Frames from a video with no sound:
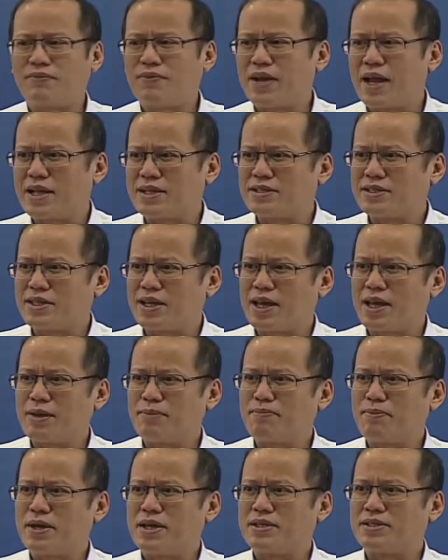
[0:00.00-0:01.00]

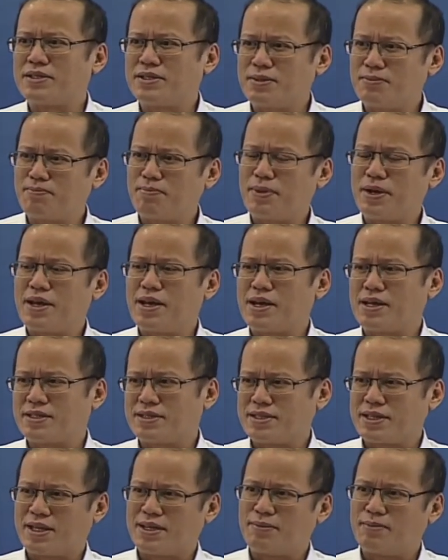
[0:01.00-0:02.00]
landscape is simply
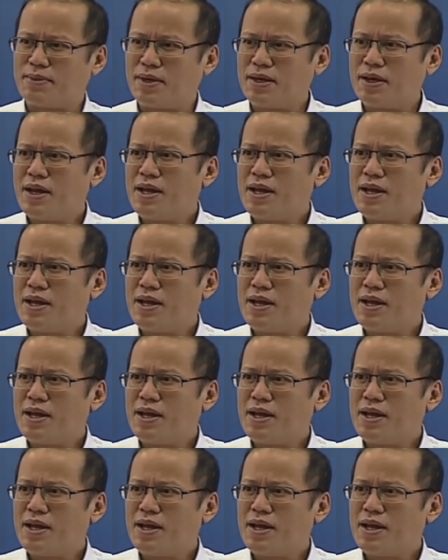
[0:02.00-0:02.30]
untenable